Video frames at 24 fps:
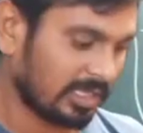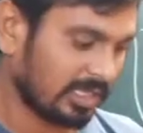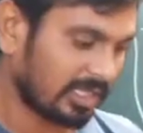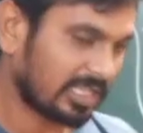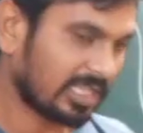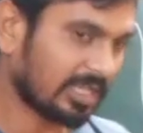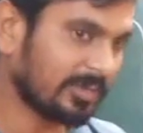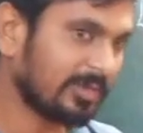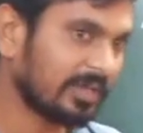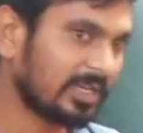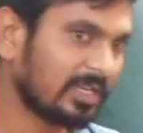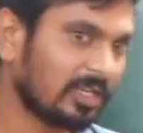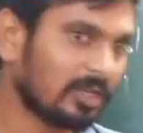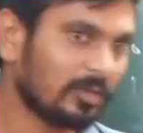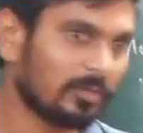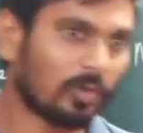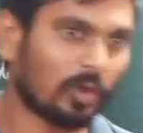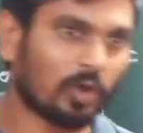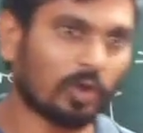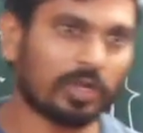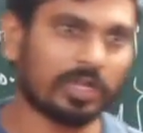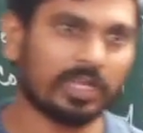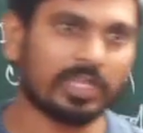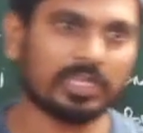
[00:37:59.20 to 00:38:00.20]
Chemical
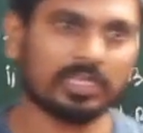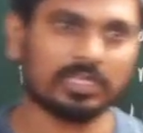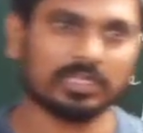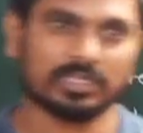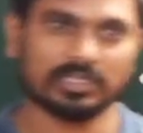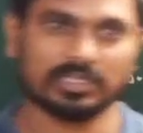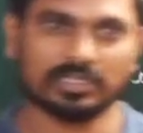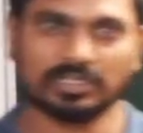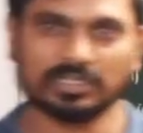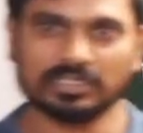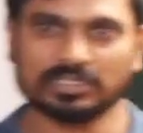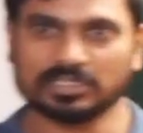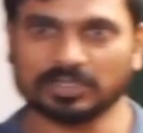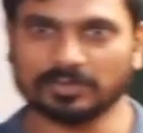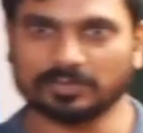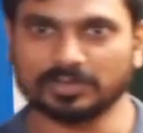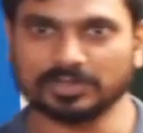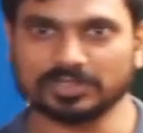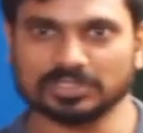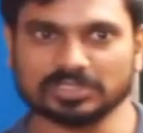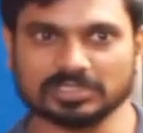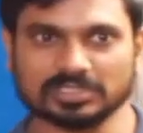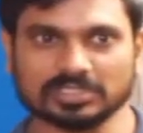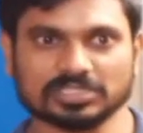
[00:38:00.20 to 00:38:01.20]
bonding is a
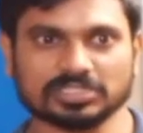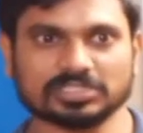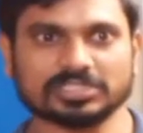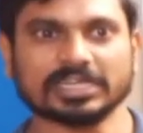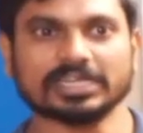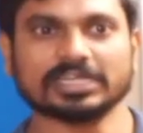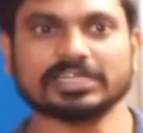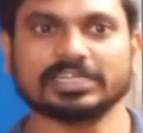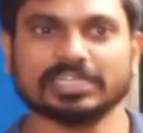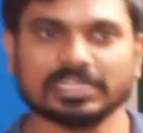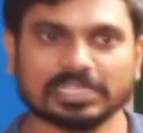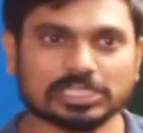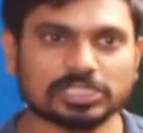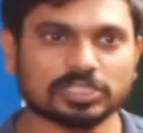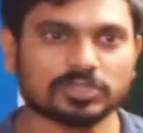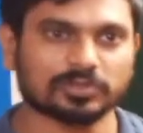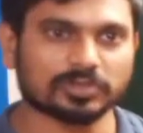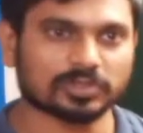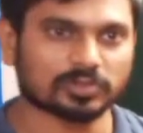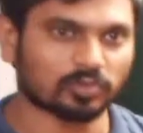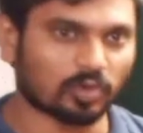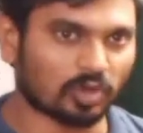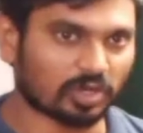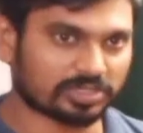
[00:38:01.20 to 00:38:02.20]
business that deals
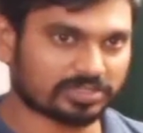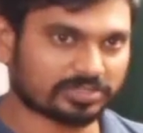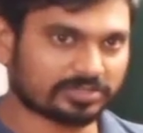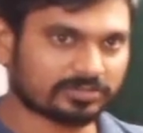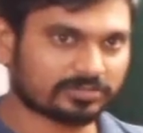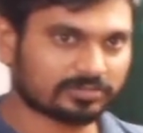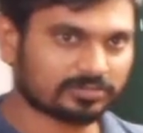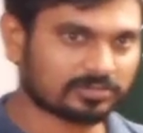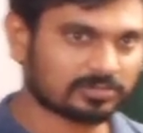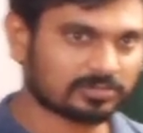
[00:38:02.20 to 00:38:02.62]
with what?